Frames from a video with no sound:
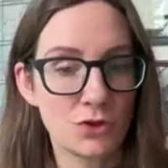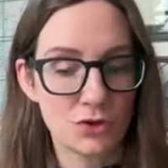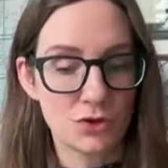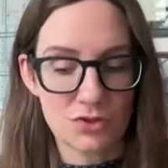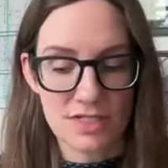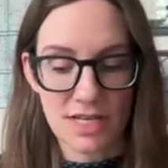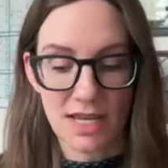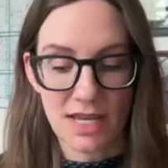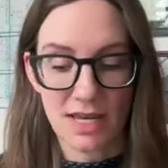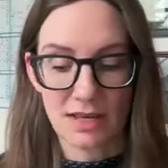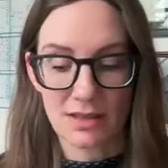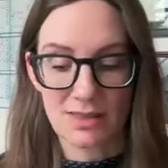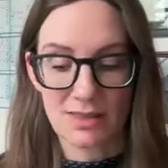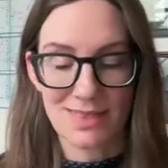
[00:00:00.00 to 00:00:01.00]

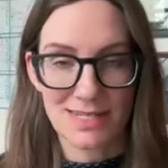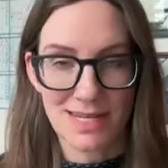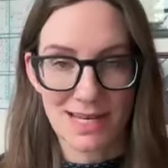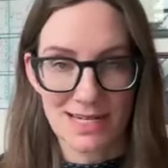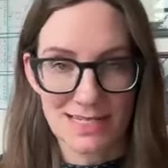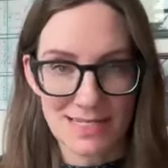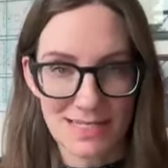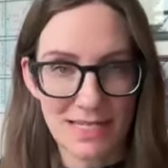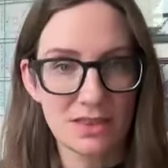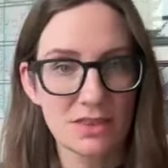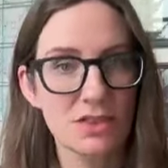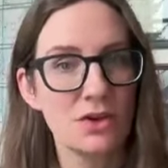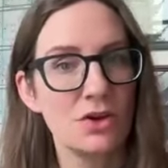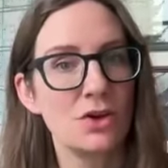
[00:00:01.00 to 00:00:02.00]
Thursday the
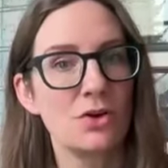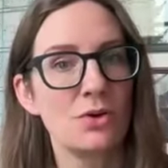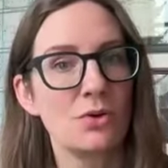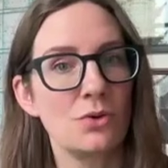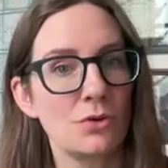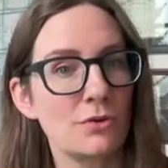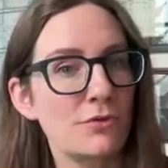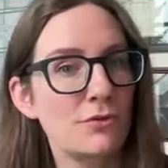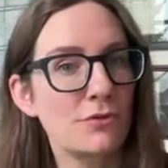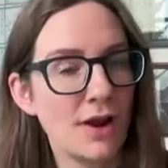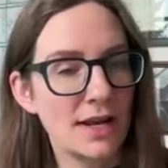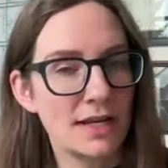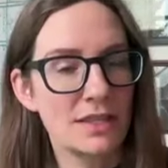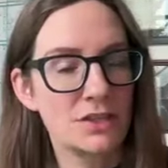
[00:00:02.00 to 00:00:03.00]
19th or
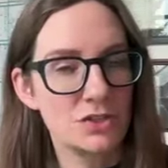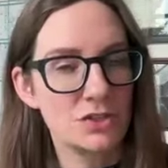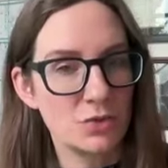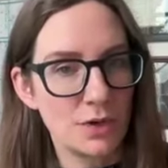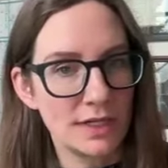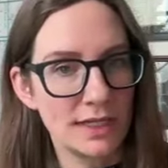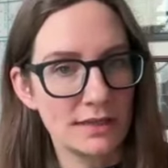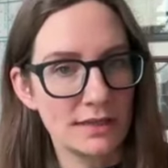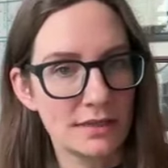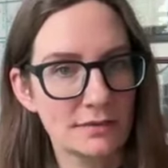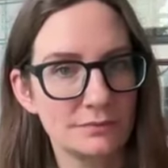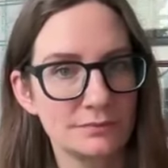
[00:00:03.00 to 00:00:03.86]
Friday the 20th.